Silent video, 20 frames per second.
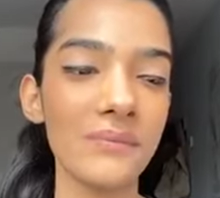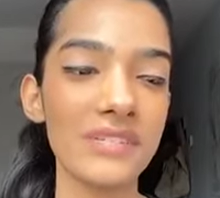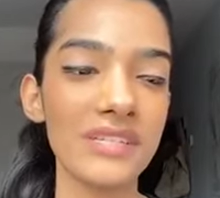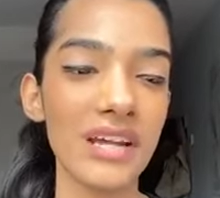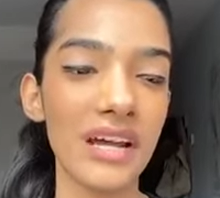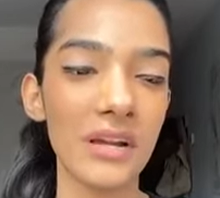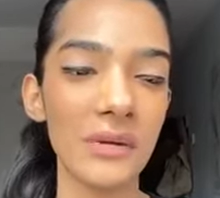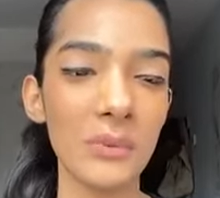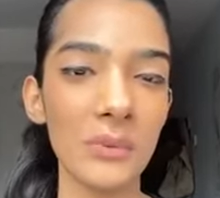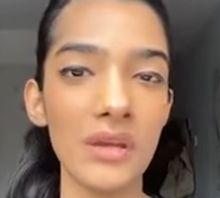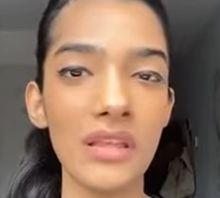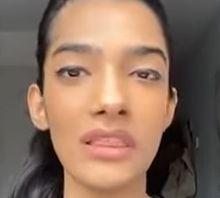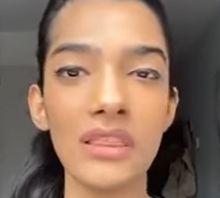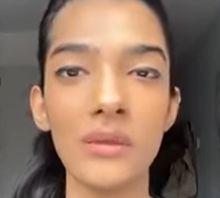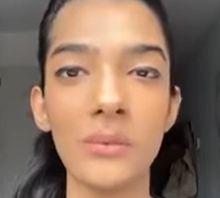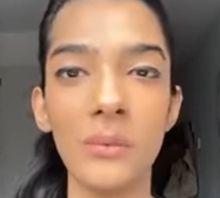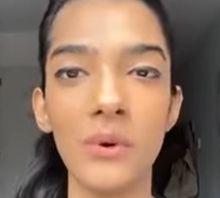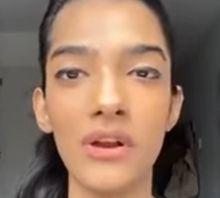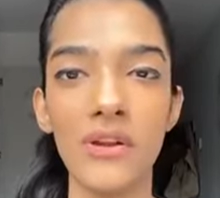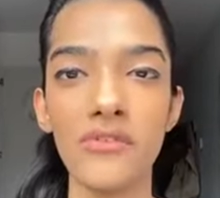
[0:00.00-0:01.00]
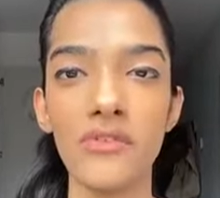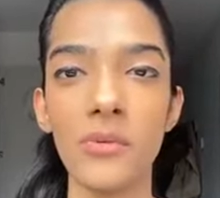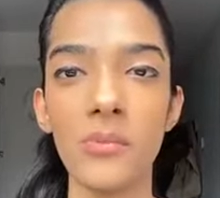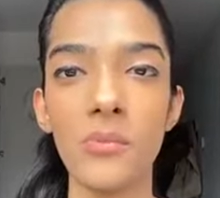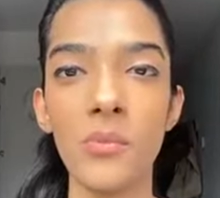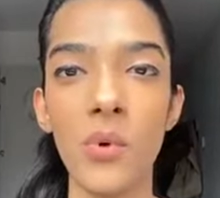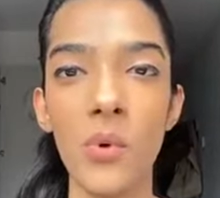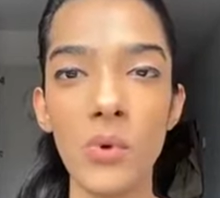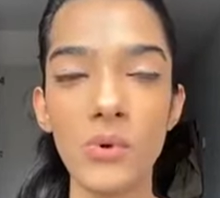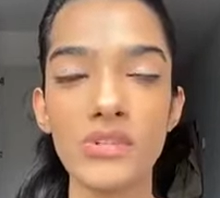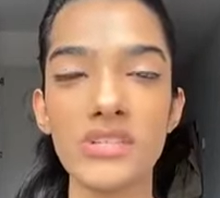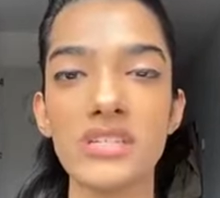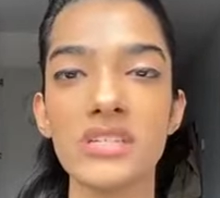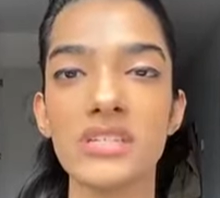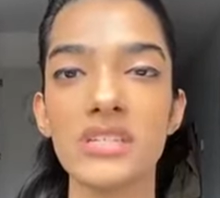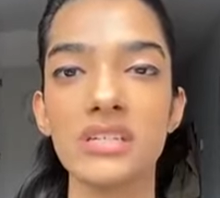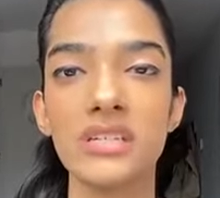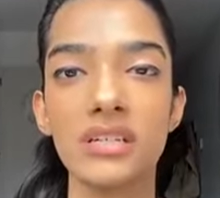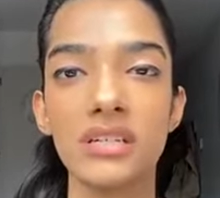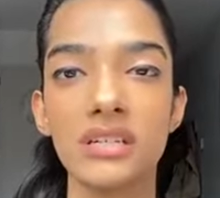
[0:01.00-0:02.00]
start with one of the most
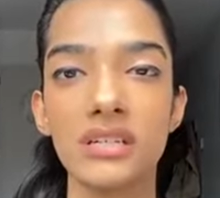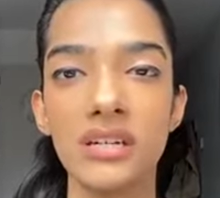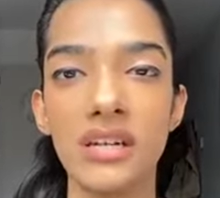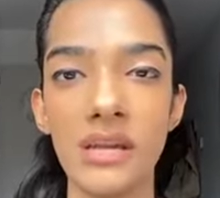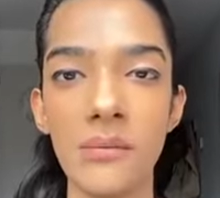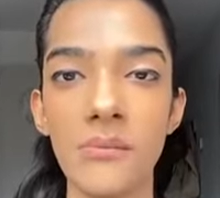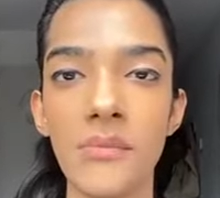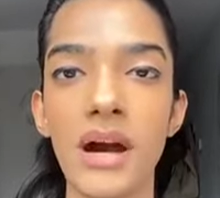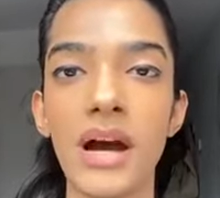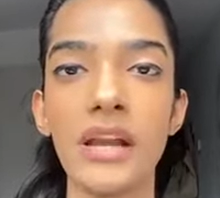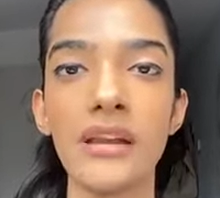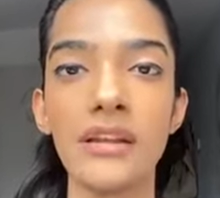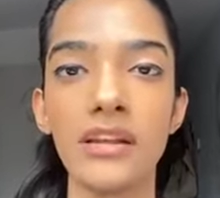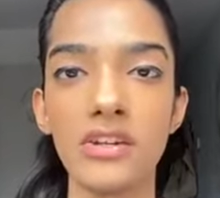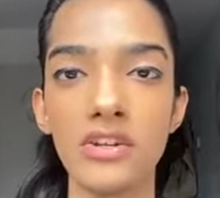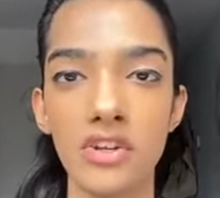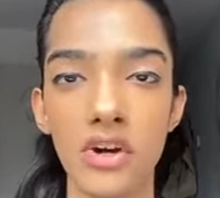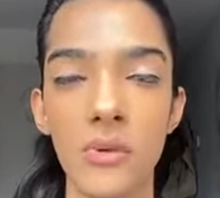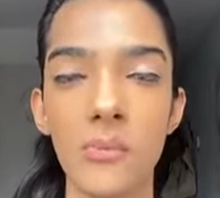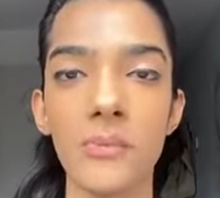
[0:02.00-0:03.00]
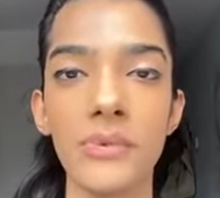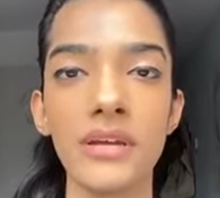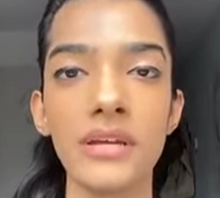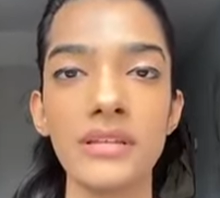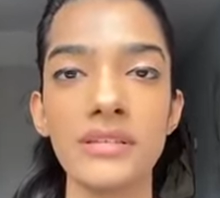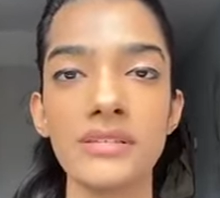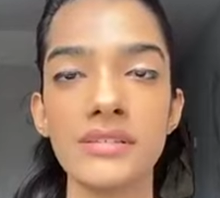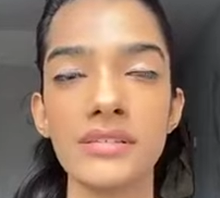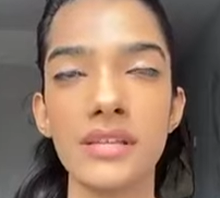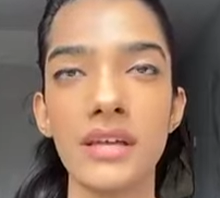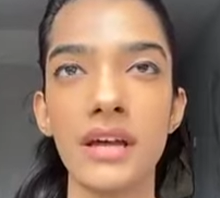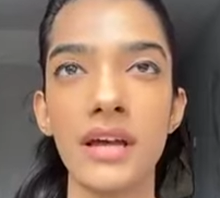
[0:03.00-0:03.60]
demanded topics.